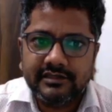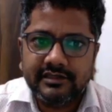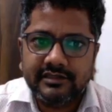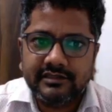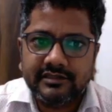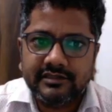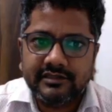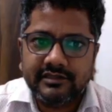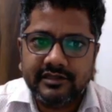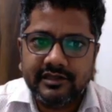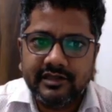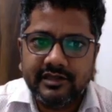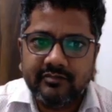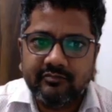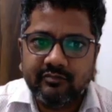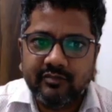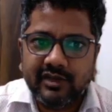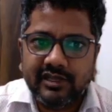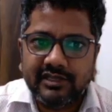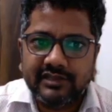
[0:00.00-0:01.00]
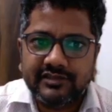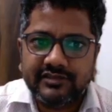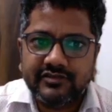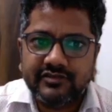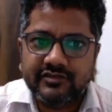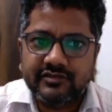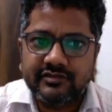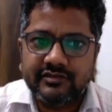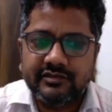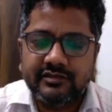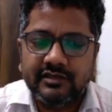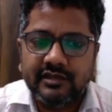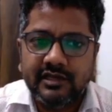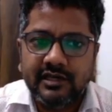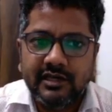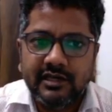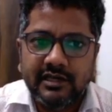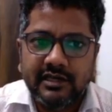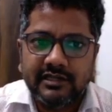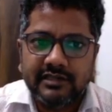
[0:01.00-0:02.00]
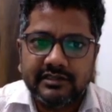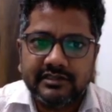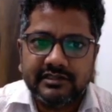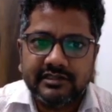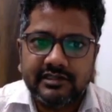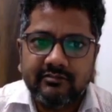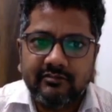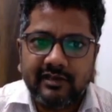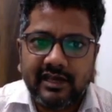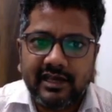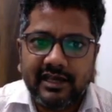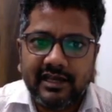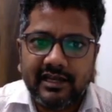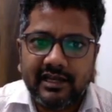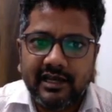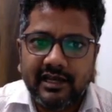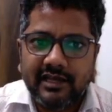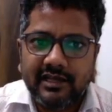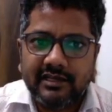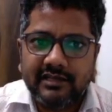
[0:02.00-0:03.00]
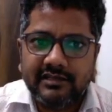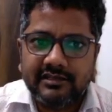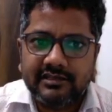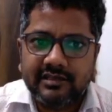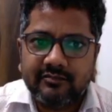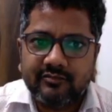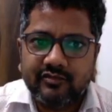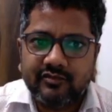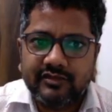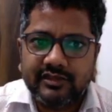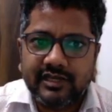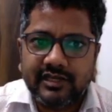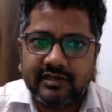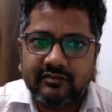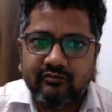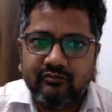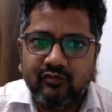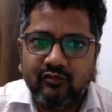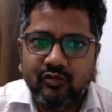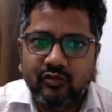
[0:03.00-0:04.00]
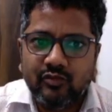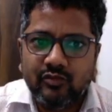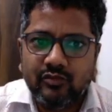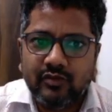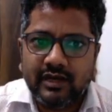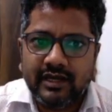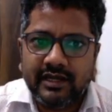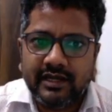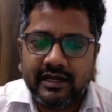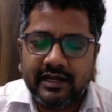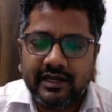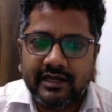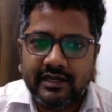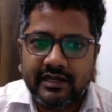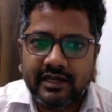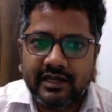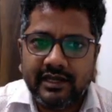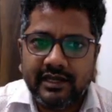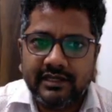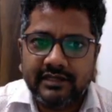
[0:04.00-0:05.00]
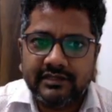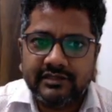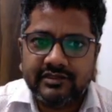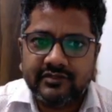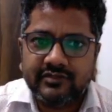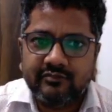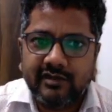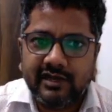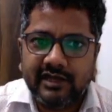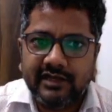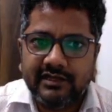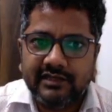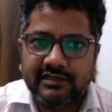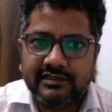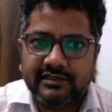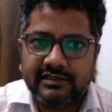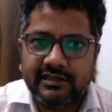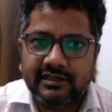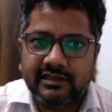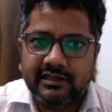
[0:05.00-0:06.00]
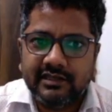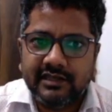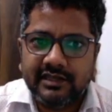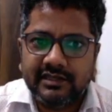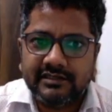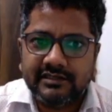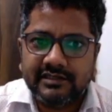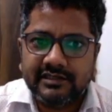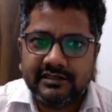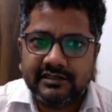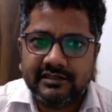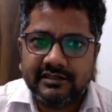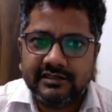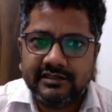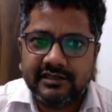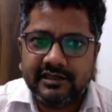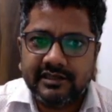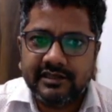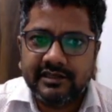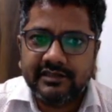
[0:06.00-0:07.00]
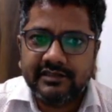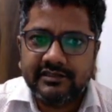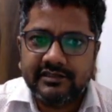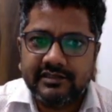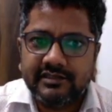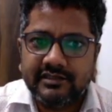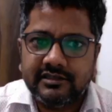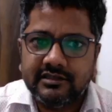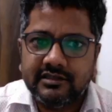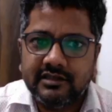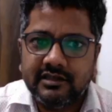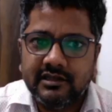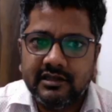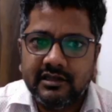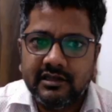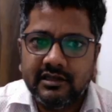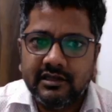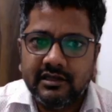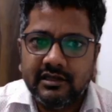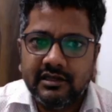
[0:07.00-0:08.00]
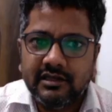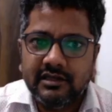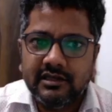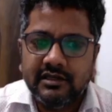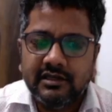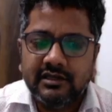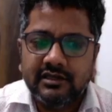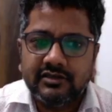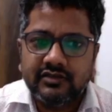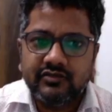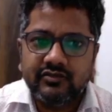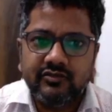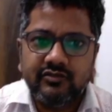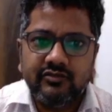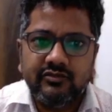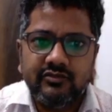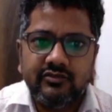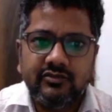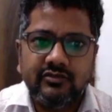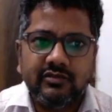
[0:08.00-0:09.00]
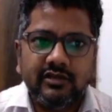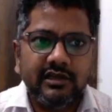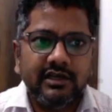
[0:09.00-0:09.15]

state plus some anion, suppose that mono anion X minus in gaseous state. So